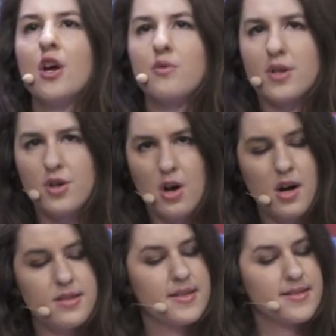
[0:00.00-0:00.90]

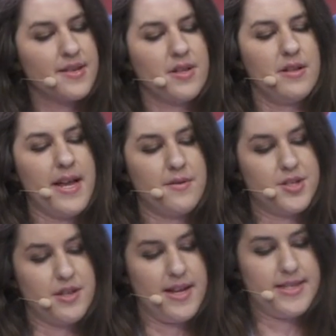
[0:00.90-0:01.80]
regardless of the
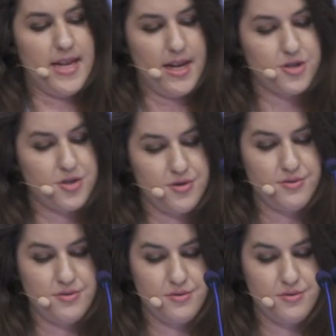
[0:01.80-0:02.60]
language they teach.